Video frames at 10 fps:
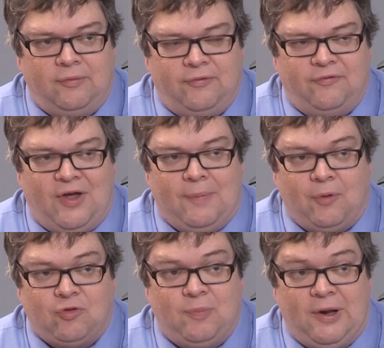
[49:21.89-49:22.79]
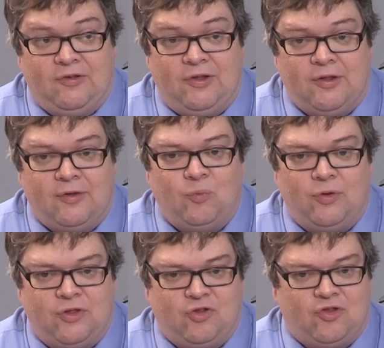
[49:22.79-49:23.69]
a fair possibility that
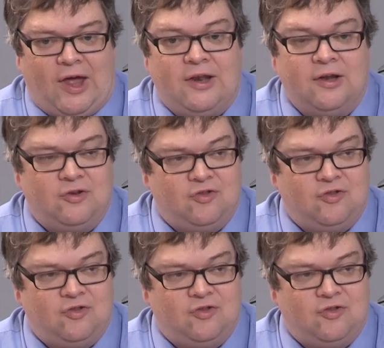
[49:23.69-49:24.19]
with the standard